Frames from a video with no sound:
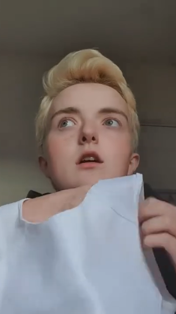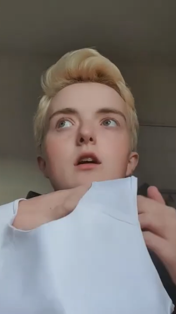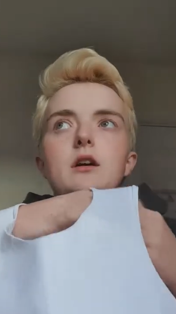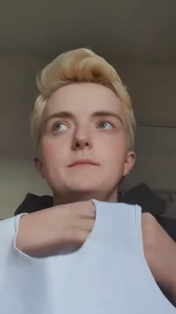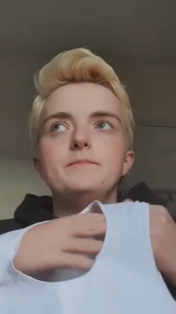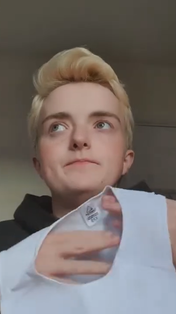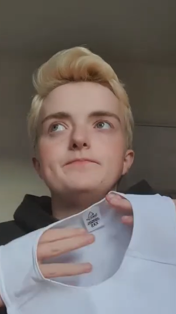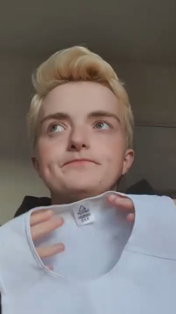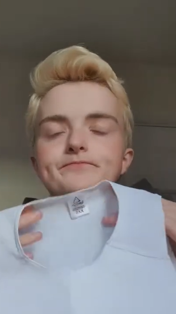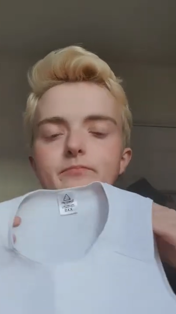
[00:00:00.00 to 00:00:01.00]

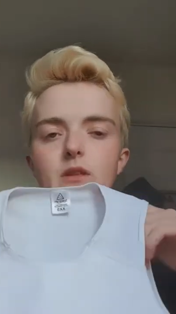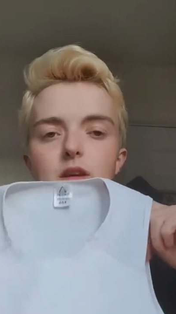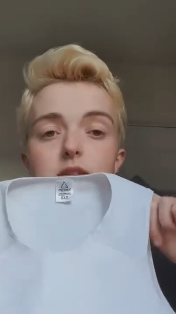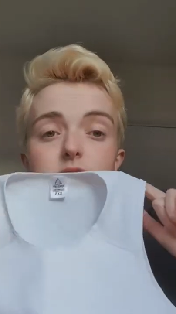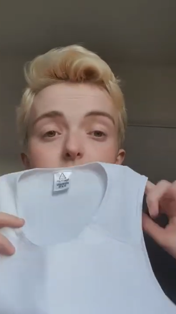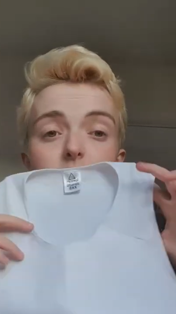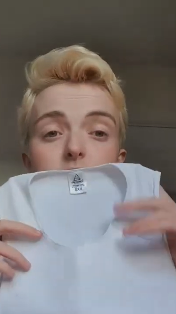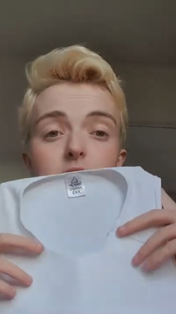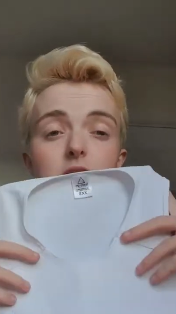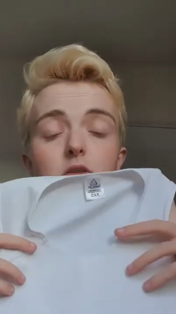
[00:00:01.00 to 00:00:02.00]
that
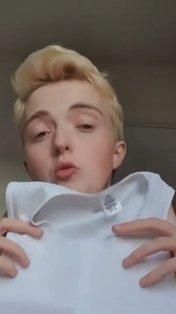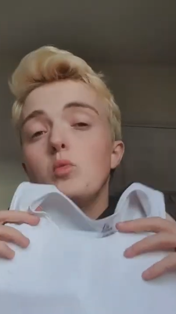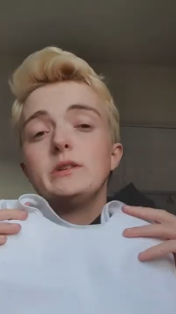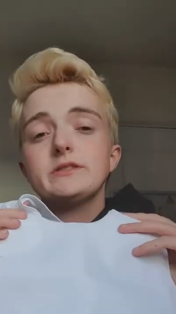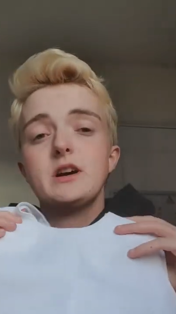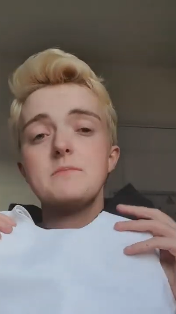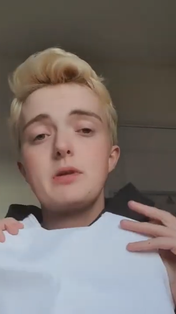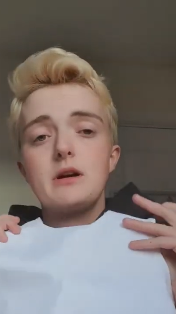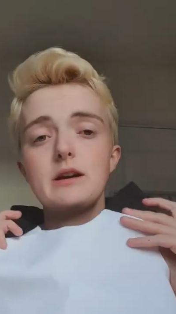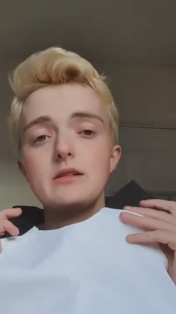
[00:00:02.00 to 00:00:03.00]
they are a one-time
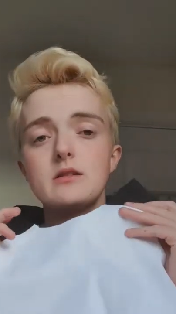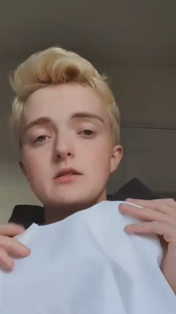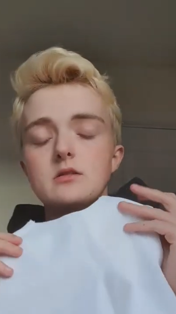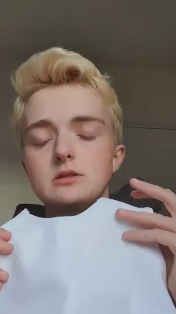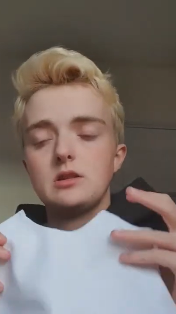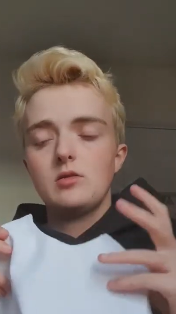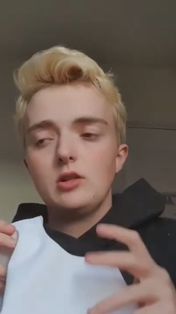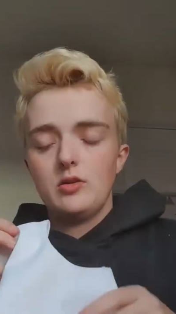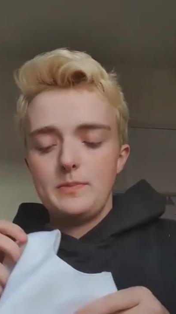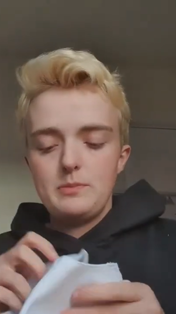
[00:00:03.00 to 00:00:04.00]
buy, so a
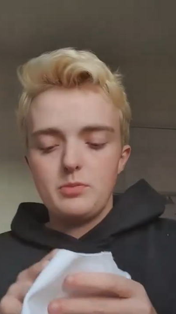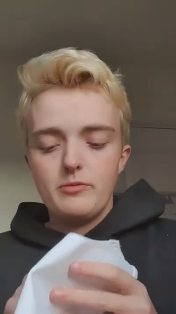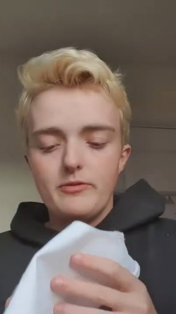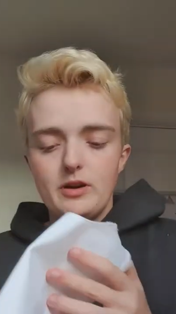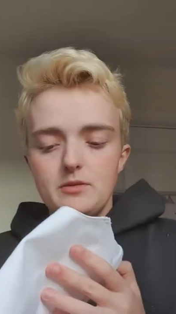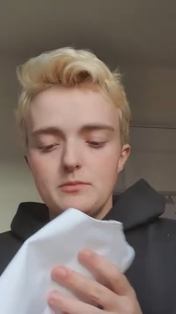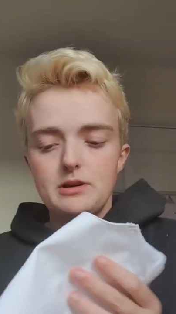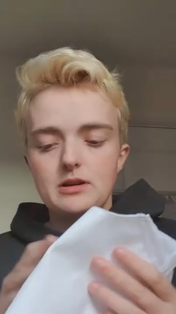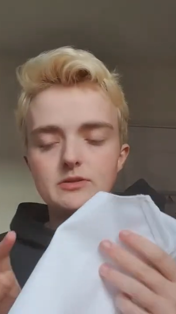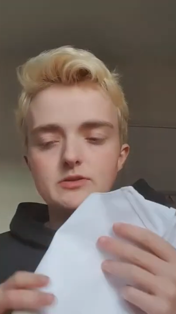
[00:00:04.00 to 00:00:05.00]
lot of people prefer them
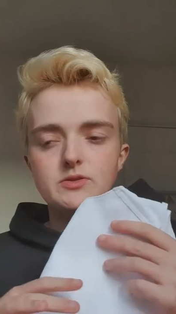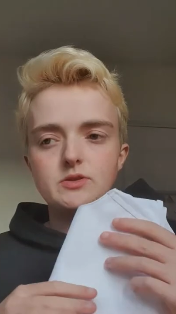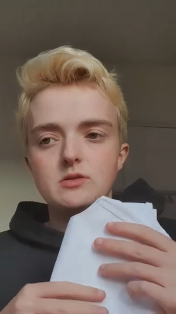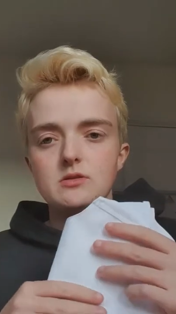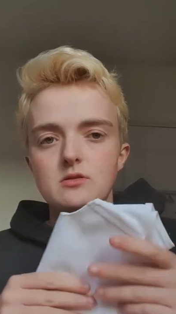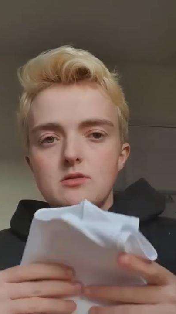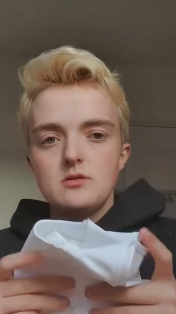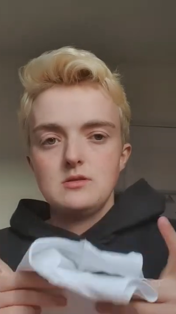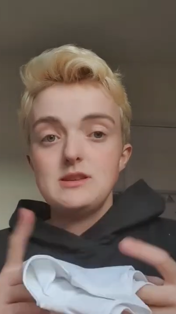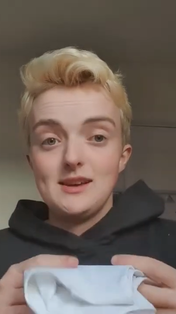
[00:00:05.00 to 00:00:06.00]
because,
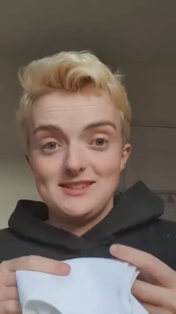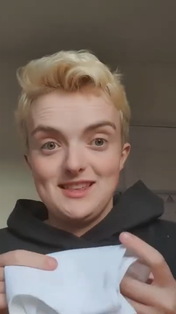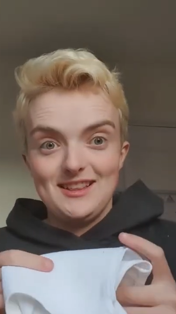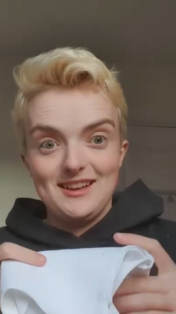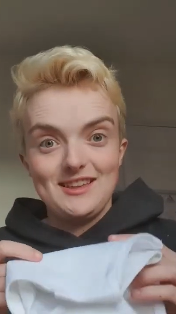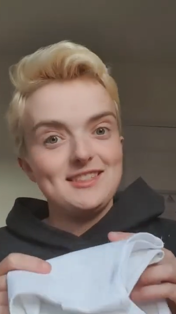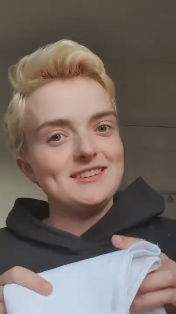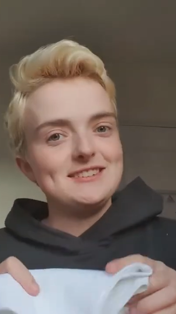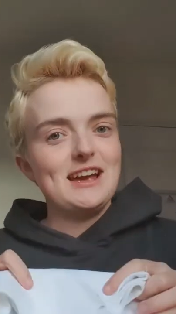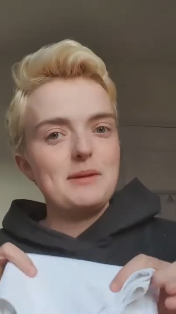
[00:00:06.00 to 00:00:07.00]
yes, they're like
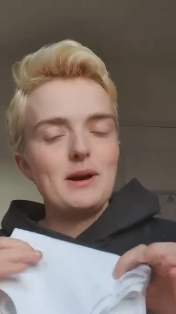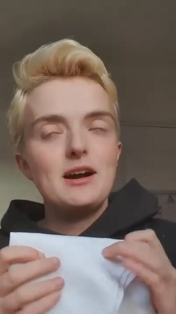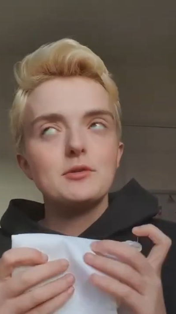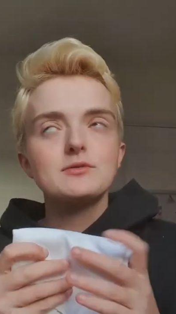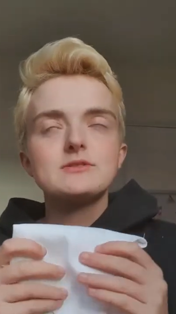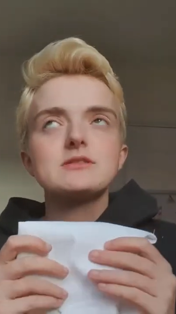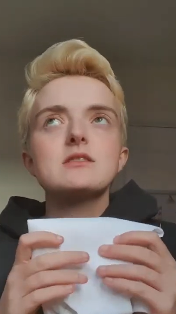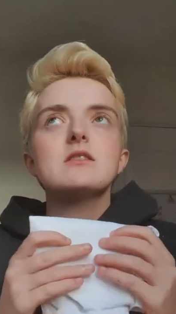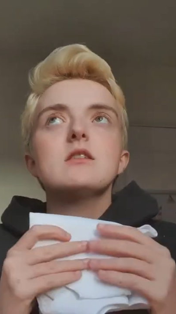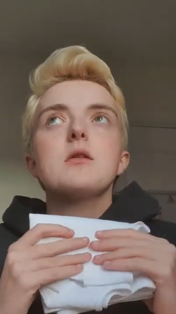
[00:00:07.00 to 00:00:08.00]
£38,
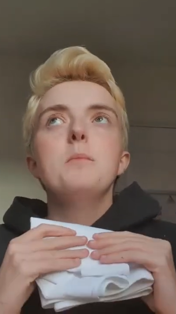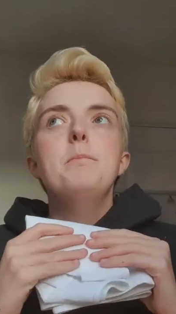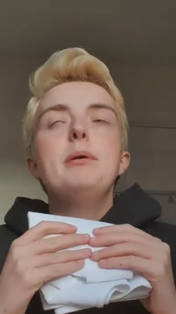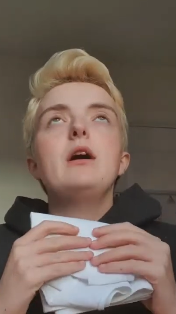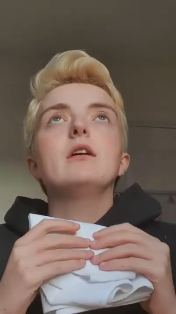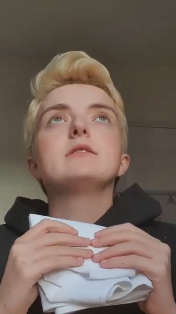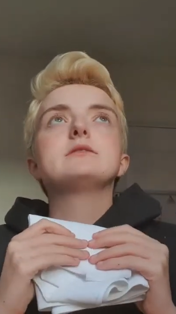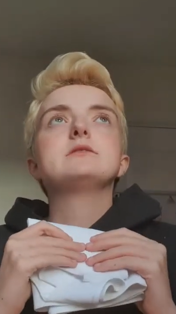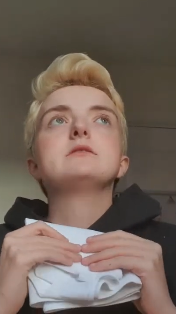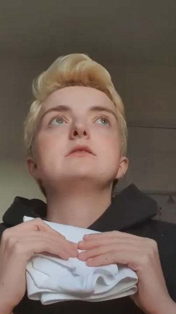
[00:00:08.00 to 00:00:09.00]

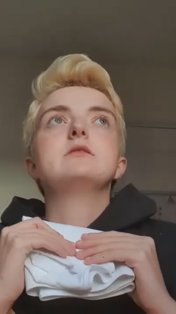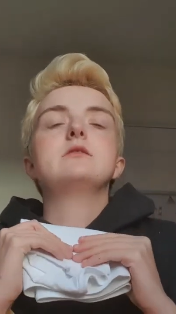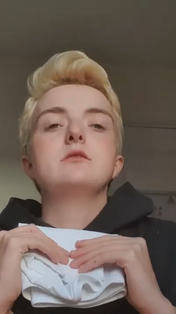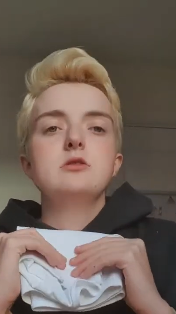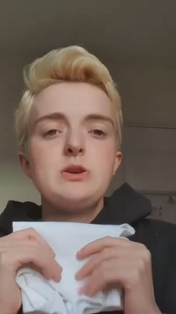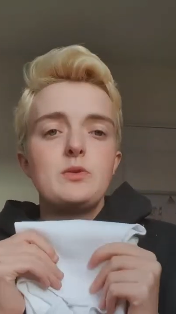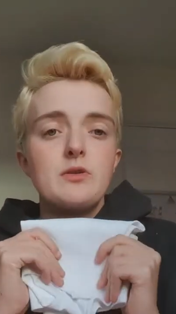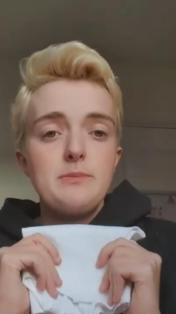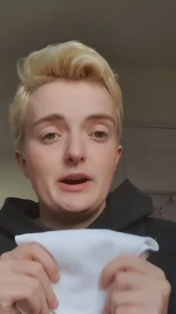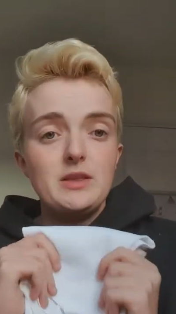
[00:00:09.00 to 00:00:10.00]
but you
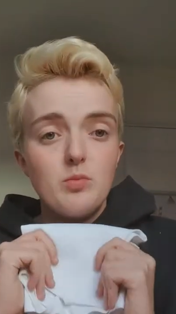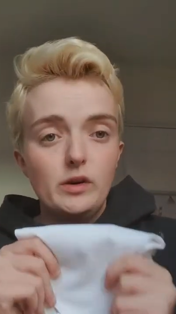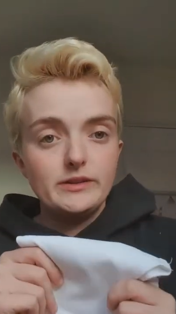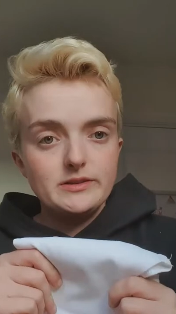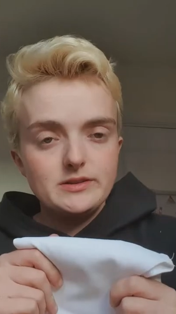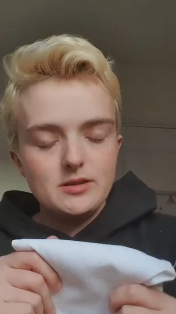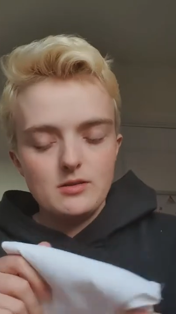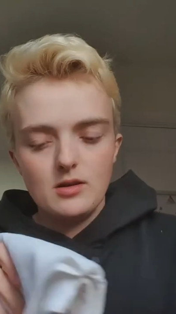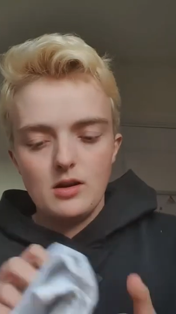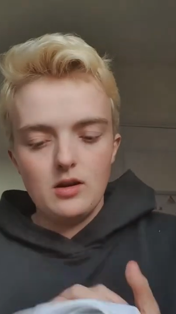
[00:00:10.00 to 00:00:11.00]
only buy them once,
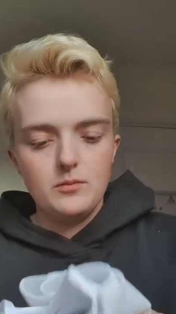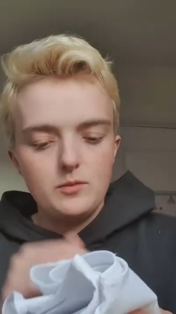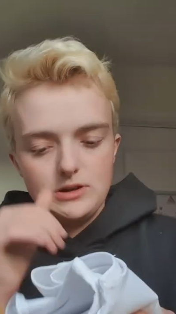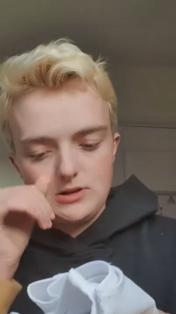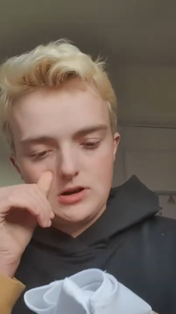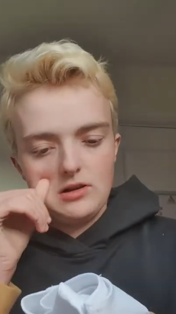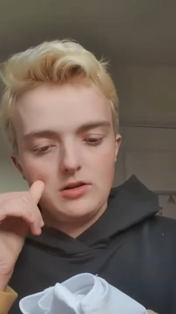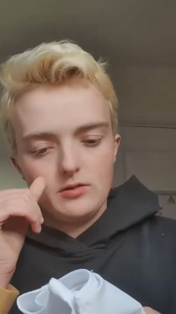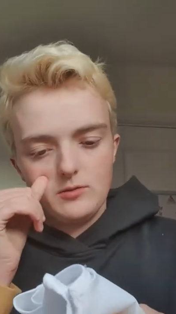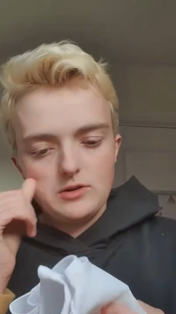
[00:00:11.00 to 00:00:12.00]
which
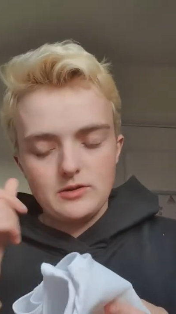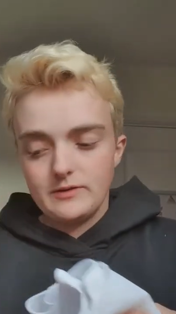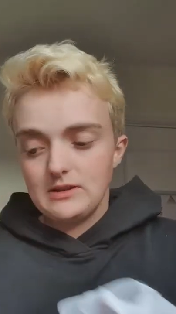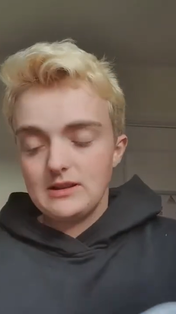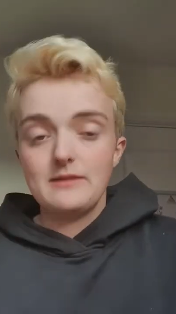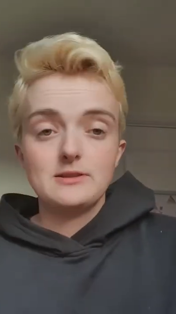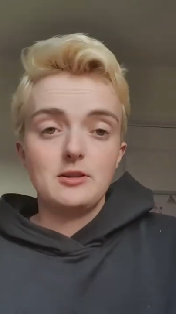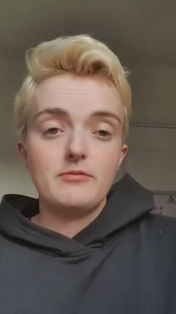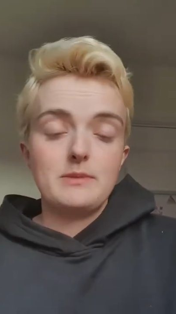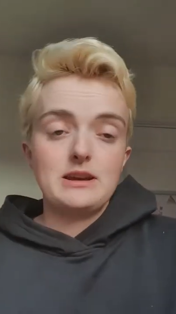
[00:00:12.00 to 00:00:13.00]
obviously saves a
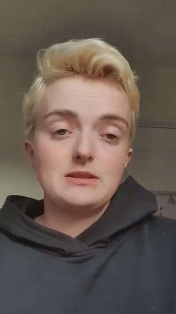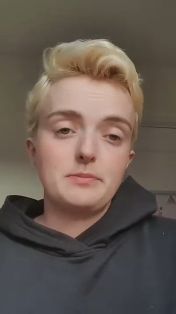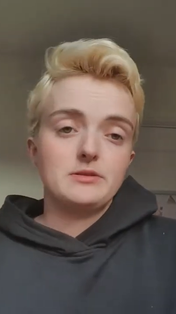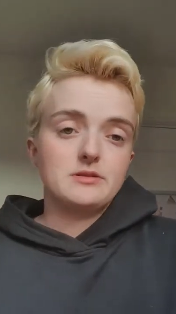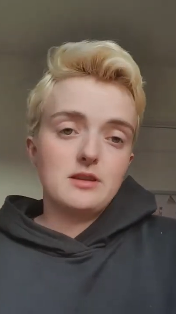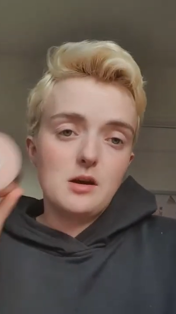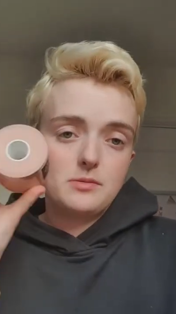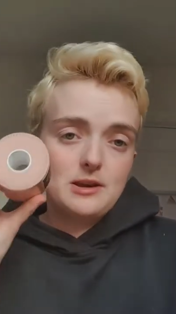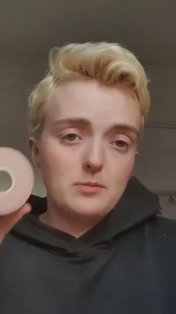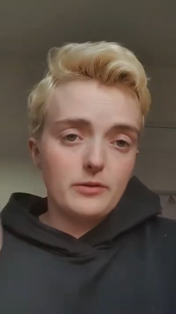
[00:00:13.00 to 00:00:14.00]
lot of money as opposed to the
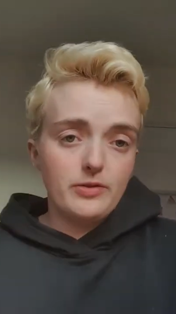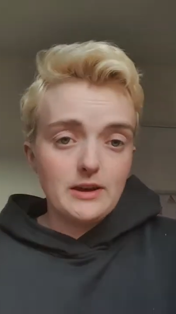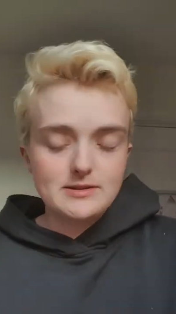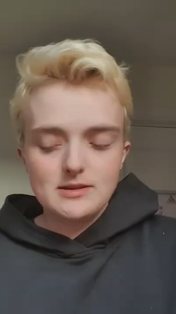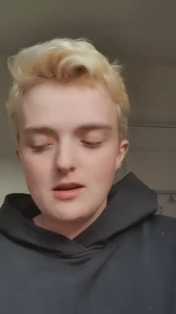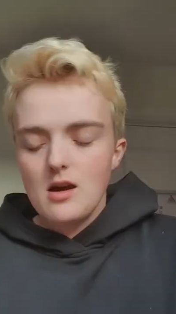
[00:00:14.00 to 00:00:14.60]
upkeep of this.